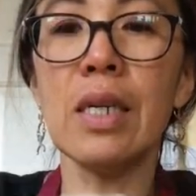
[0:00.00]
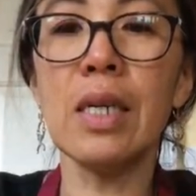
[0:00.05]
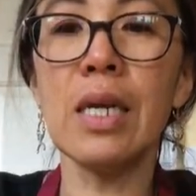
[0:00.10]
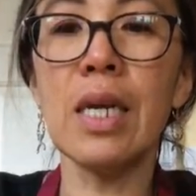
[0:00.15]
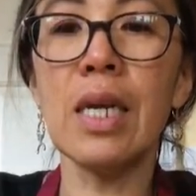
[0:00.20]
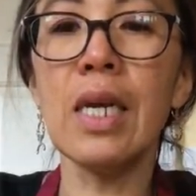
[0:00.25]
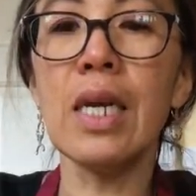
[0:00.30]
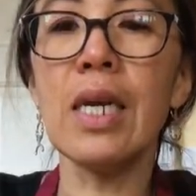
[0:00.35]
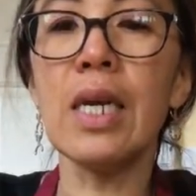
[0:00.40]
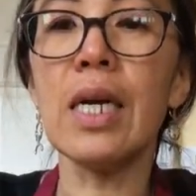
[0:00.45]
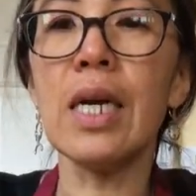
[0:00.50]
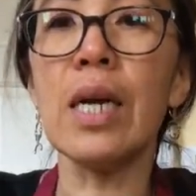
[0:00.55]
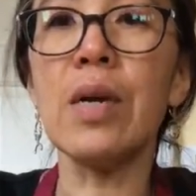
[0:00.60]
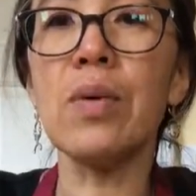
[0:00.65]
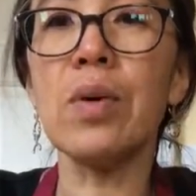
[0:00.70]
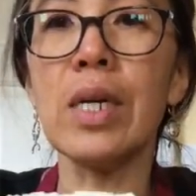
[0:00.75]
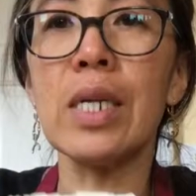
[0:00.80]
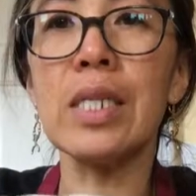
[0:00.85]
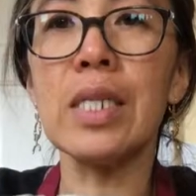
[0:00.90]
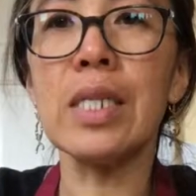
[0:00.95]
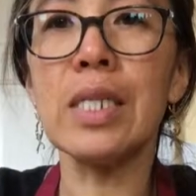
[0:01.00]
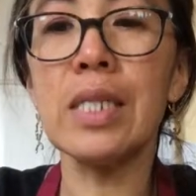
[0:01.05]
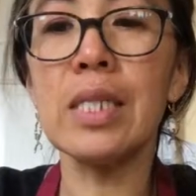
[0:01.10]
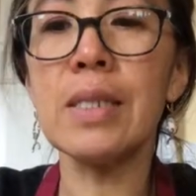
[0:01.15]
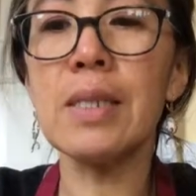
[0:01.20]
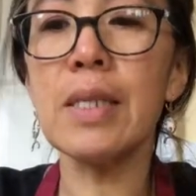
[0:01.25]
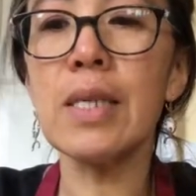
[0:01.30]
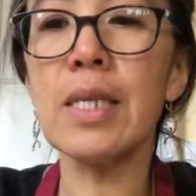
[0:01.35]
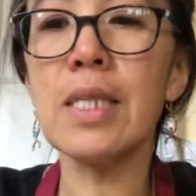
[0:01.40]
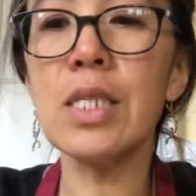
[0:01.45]
I want to just
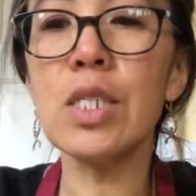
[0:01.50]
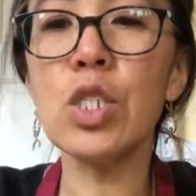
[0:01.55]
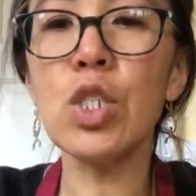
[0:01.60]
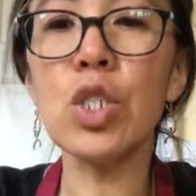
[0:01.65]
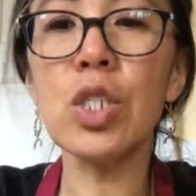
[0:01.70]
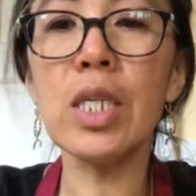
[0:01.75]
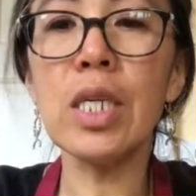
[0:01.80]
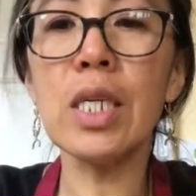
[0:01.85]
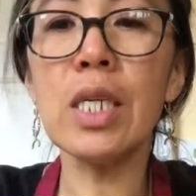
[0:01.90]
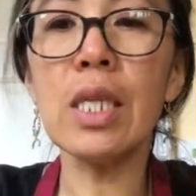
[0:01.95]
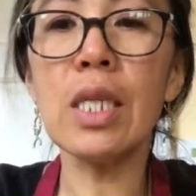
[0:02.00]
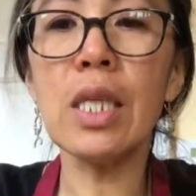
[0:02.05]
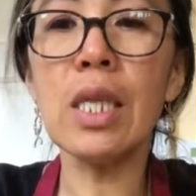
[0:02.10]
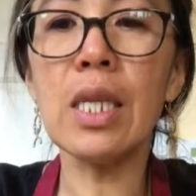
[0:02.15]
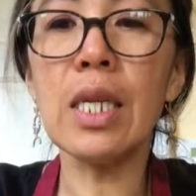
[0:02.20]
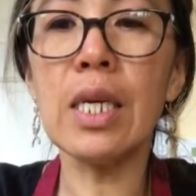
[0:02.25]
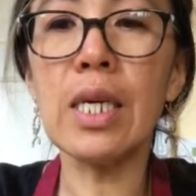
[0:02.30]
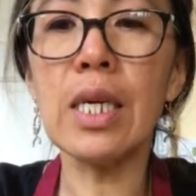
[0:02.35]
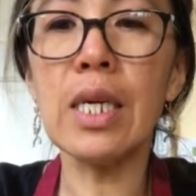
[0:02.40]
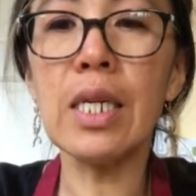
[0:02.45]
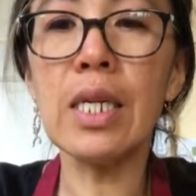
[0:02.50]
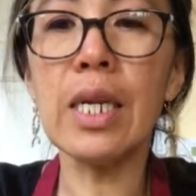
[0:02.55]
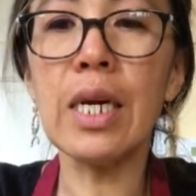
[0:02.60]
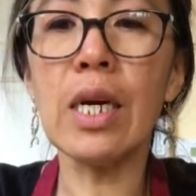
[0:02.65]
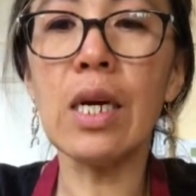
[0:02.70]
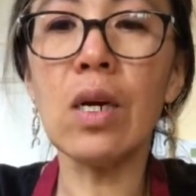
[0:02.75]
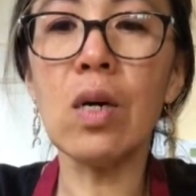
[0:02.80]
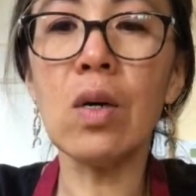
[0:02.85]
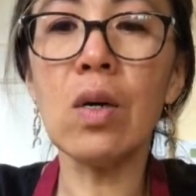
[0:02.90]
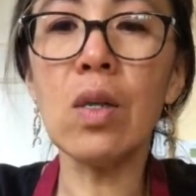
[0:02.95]
gently
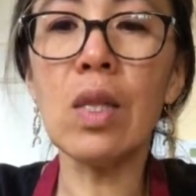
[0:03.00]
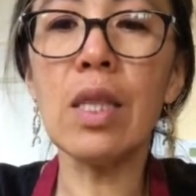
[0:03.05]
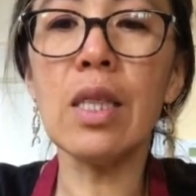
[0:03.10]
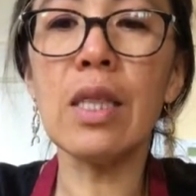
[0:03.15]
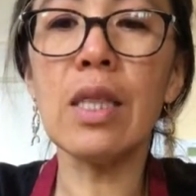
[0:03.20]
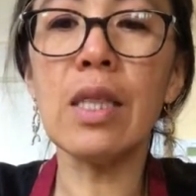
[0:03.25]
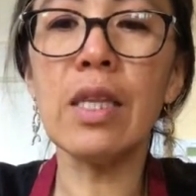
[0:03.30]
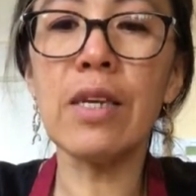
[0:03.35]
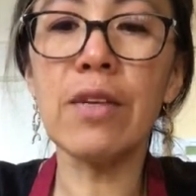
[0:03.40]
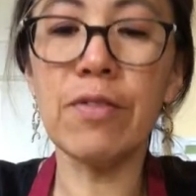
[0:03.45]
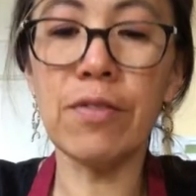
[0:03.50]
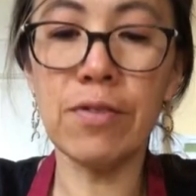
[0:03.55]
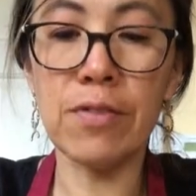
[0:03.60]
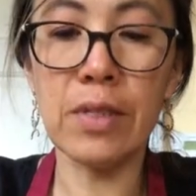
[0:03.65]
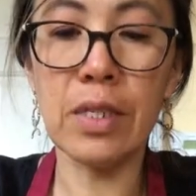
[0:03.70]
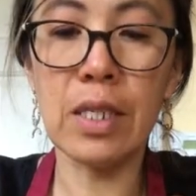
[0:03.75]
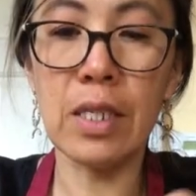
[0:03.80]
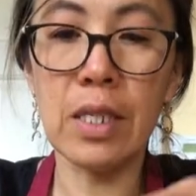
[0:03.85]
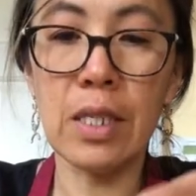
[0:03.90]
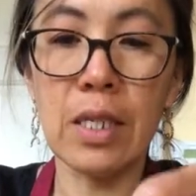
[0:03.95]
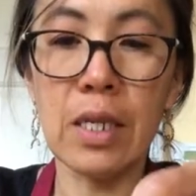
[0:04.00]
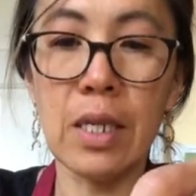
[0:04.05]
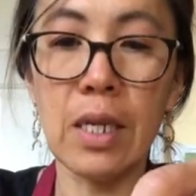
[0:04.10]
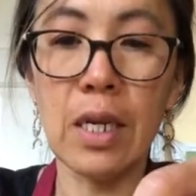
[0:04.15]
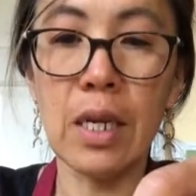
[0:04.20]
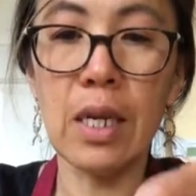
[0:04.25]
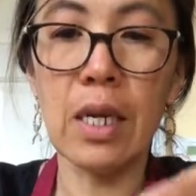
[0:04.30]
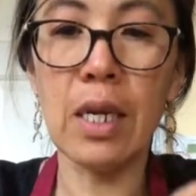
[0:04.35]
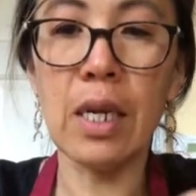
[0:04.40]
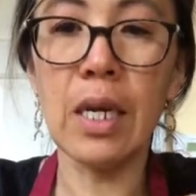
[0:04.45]
now lift
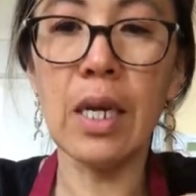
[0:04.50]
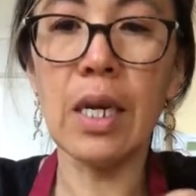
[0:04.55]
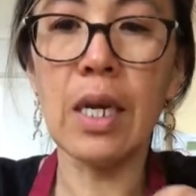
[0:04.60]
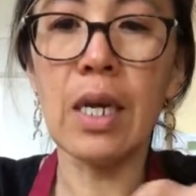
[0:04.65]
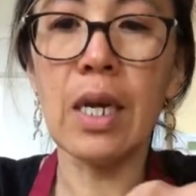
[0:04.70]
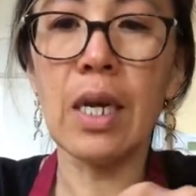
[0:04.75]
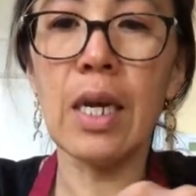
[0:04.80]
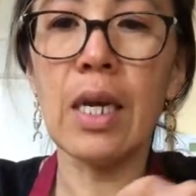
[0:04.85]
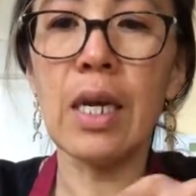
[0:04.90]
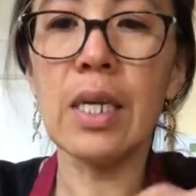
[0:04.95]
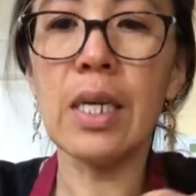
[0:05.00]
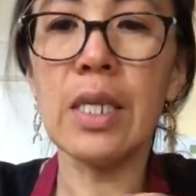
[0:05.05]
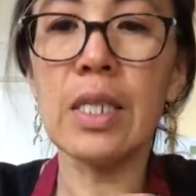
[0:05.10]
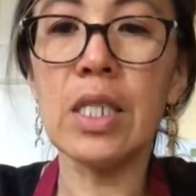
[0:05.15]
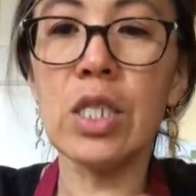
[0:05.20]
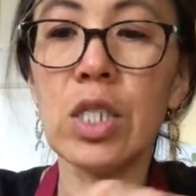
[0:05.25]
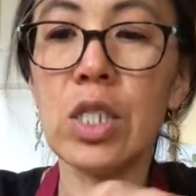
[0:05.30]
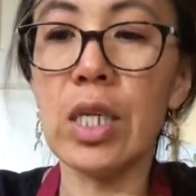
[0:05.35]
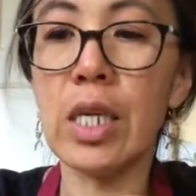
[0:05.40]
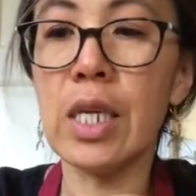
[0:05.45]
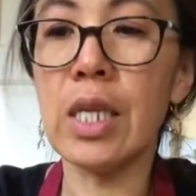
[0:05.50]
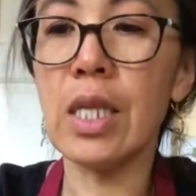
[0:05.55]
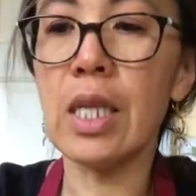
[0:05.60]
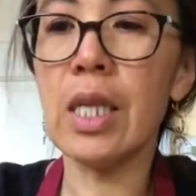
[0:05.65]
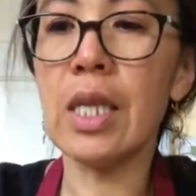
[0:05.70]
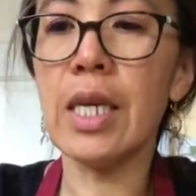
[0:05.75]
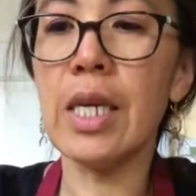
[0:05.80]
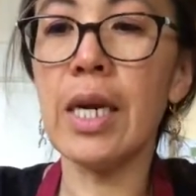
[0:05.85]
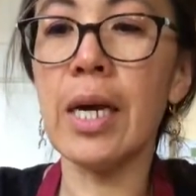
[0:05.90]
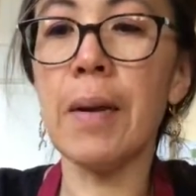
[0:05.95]

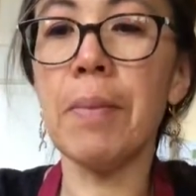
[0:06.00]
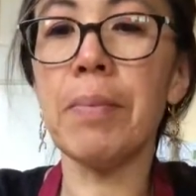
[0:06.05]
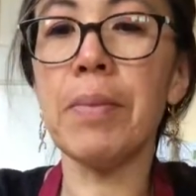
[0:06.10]
gently up